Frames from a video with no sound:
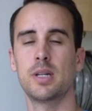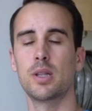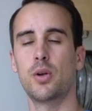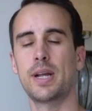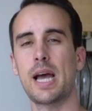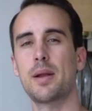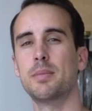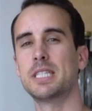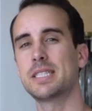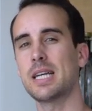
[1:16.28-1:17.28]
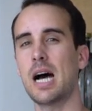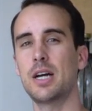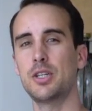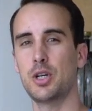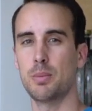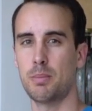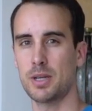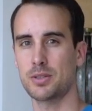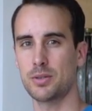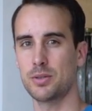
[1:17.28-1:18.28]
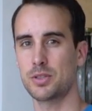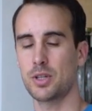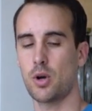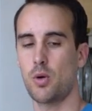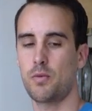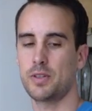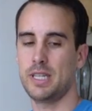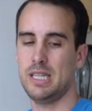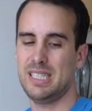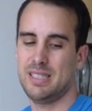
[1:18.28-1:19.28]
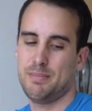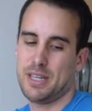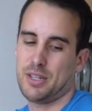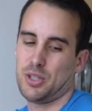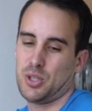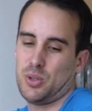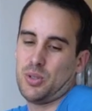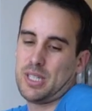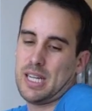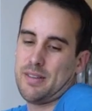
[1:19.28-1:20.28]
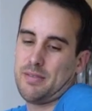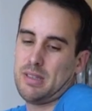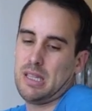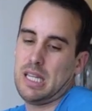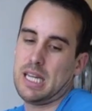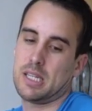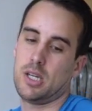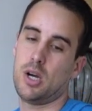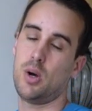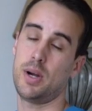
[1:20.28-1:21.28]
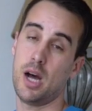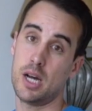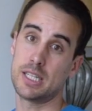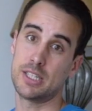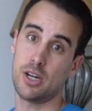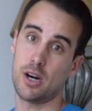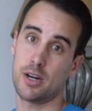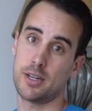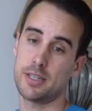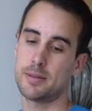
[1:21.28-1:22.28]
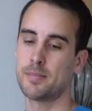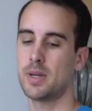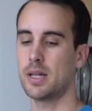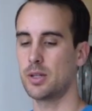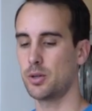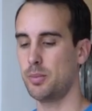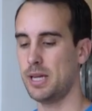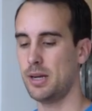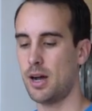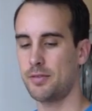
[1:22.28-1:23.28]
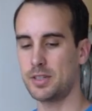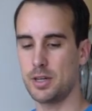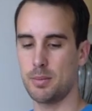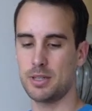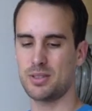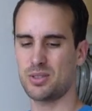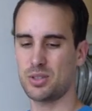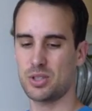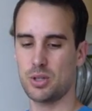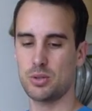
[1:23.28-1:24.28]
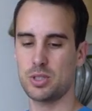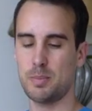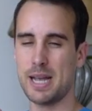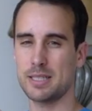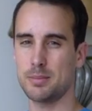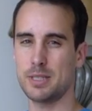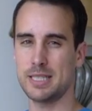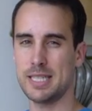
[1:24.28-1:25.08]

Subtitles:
learning how to massage your muscles to hopefully make your shoulder kind of let go and unguard a little bit. Often your muscles are so spasmed and